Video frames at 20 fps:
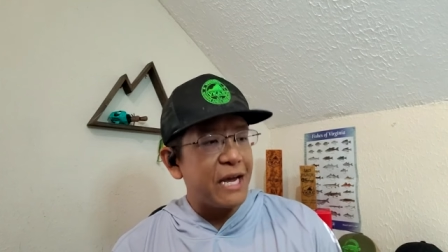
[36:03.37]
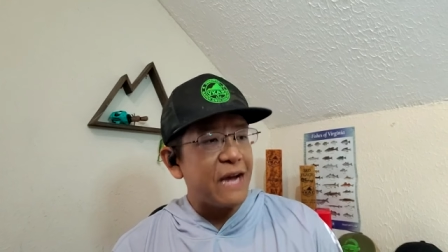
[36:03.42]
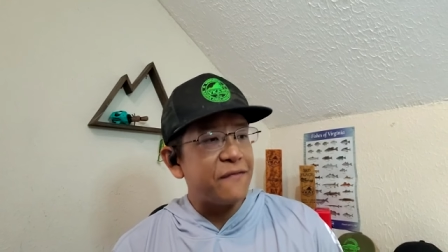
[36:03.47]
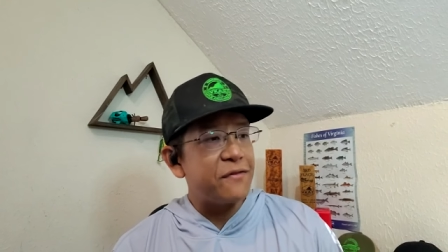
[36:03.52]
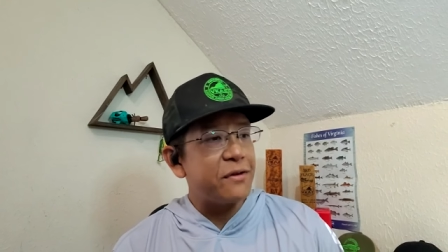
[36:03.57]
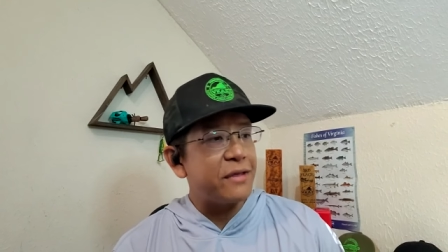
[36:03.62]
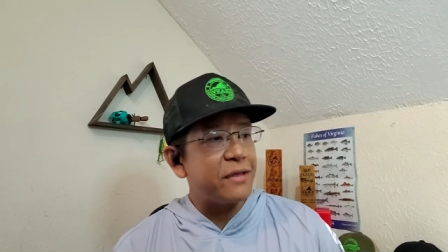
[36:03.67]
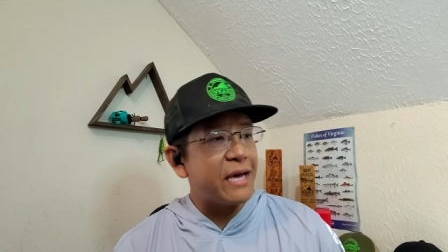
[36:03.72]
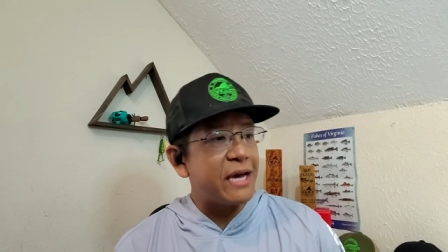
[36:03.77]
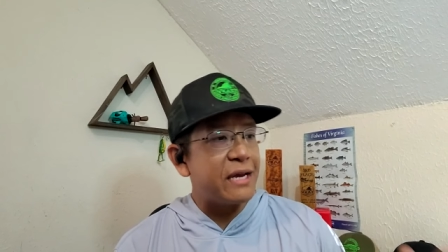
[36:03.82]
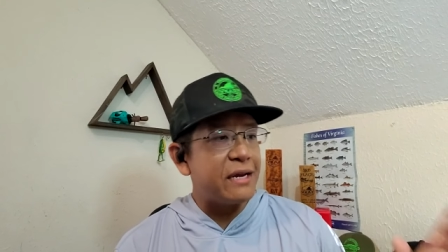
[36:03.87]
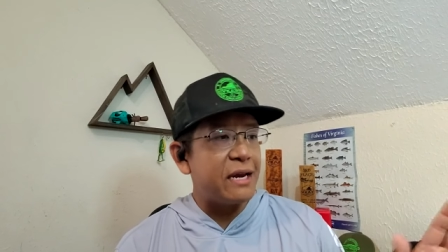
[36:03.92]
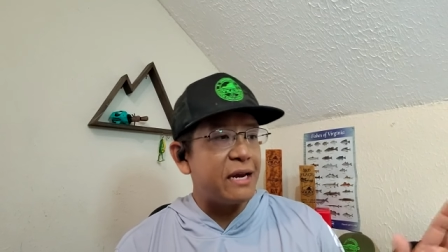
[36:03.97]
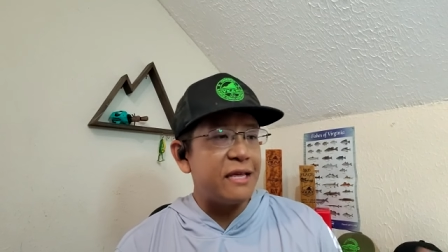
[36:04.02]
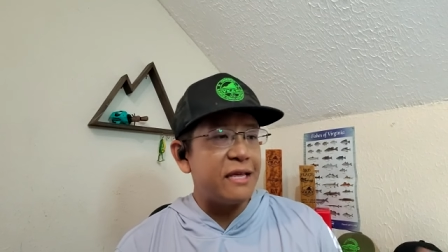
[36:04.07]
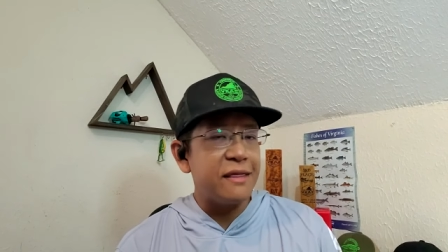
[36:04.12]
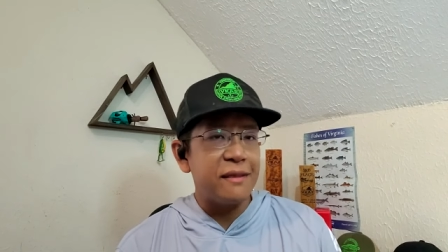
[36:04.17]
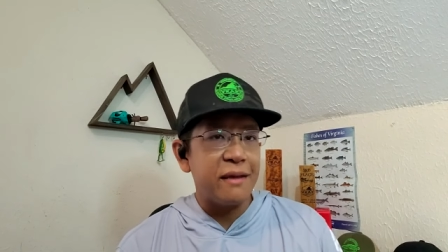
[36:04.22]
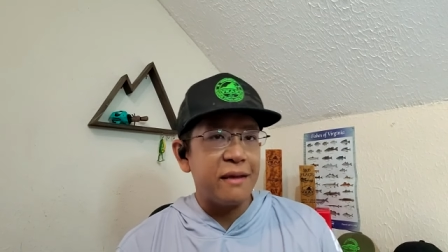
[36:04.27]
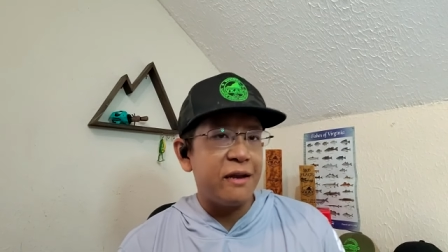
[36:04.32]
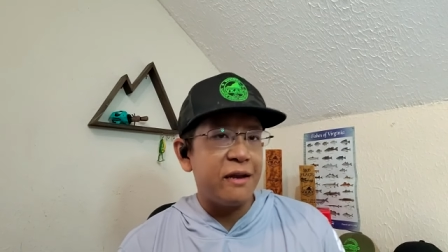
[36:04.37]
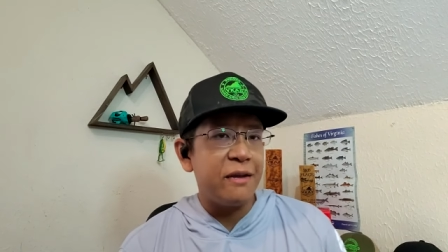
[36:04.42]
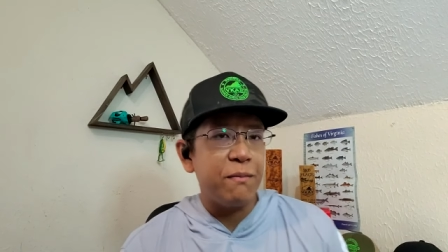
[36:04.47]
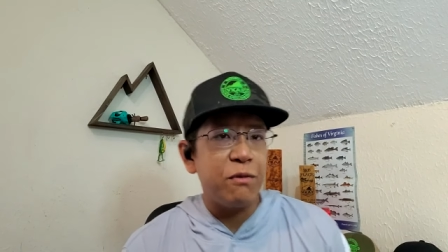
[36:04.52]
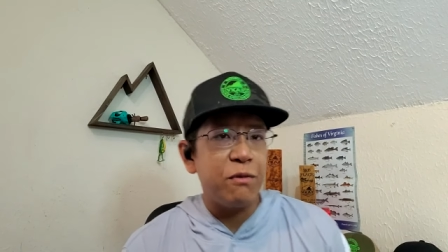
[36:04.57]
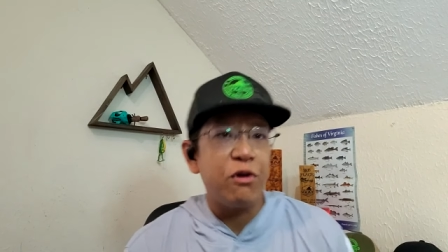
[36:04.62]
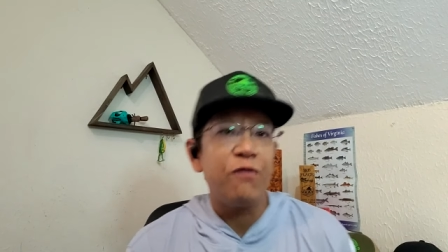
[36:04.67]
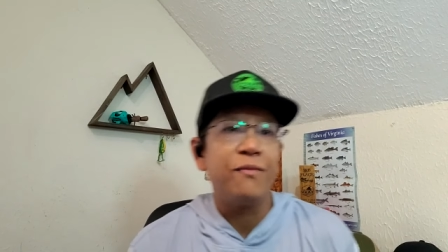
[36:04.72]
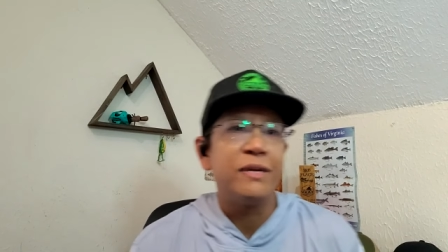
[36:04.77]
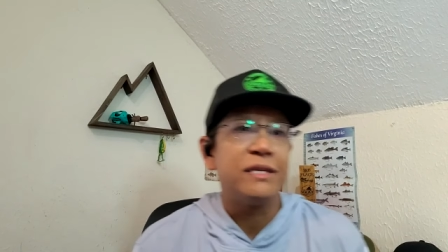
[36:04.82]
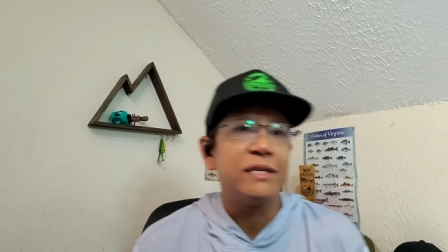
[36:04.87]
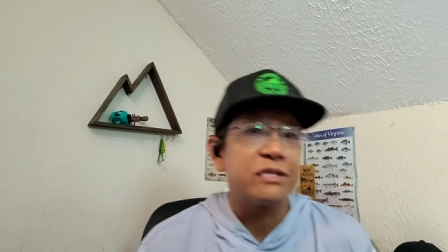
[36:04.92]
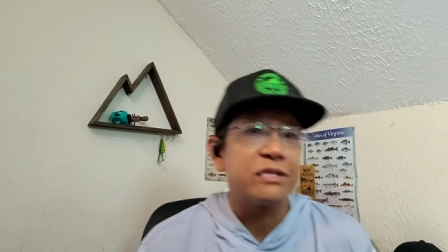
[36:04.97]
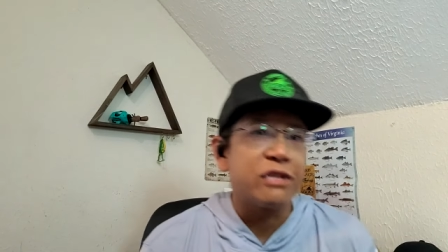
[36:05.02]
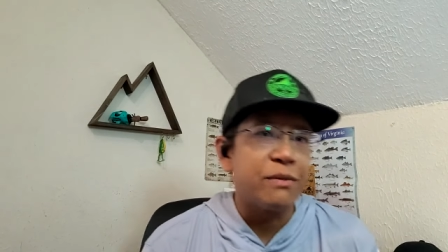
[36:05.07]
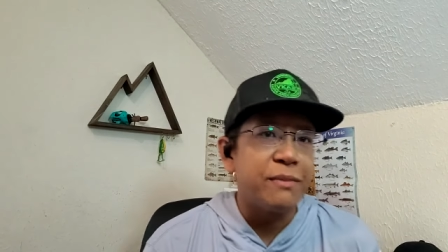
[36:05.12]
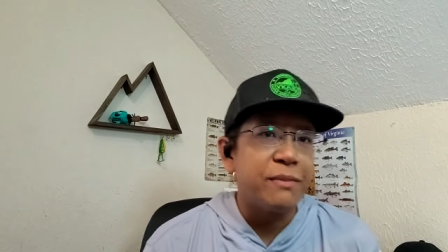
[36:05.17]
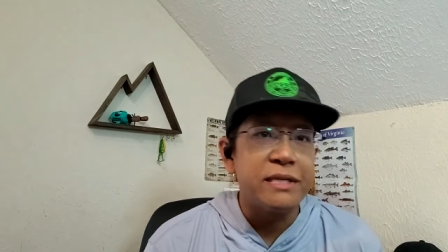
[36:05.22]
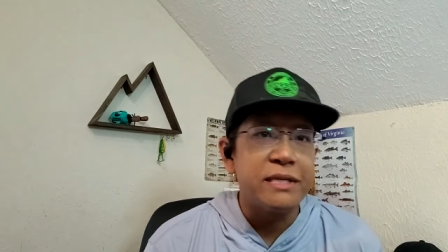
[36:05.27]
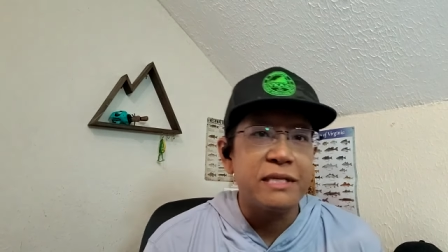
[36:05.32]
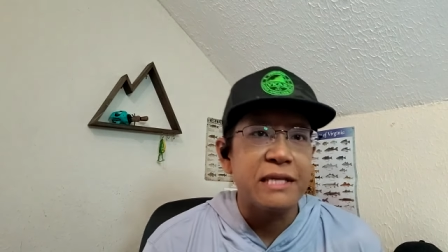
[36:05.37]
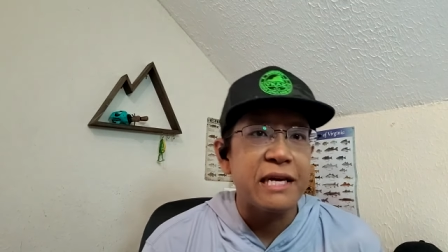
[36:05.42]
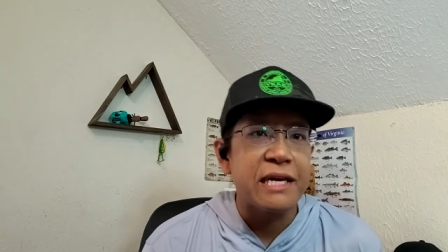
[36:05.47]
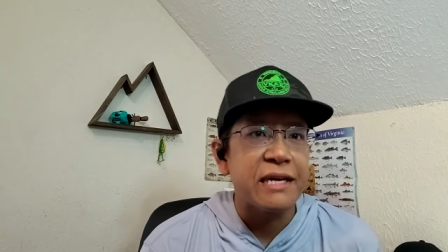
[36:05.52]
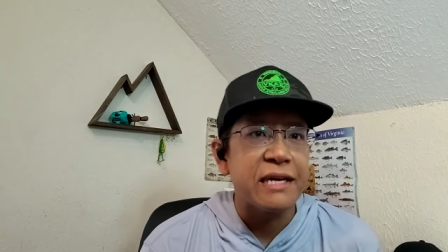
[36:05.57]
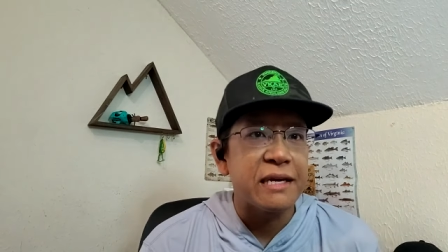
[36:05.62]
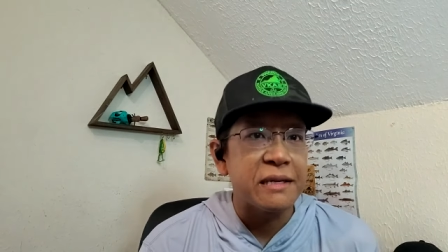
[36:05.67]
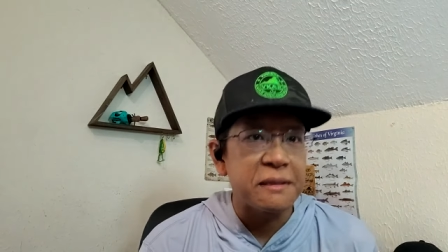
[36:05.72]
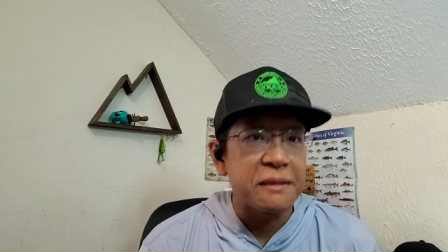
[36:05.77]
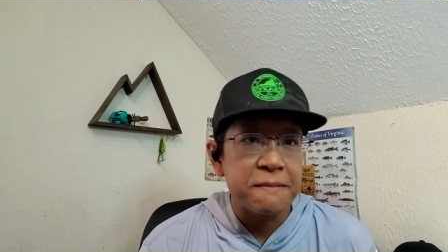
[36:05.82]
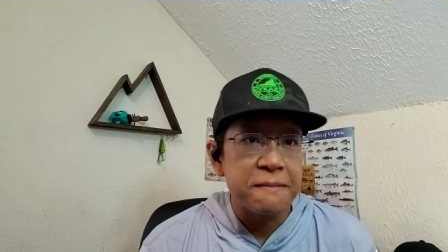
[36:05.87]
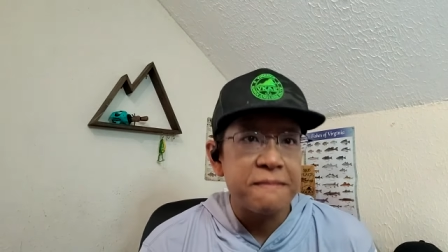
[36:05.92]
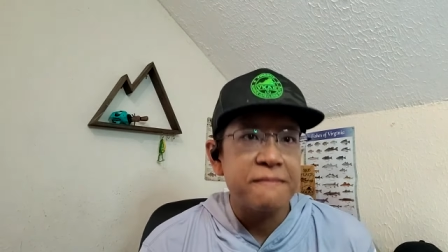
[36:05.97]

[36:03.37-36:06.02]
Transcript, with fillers: after that, any any movement is going to be snakehead.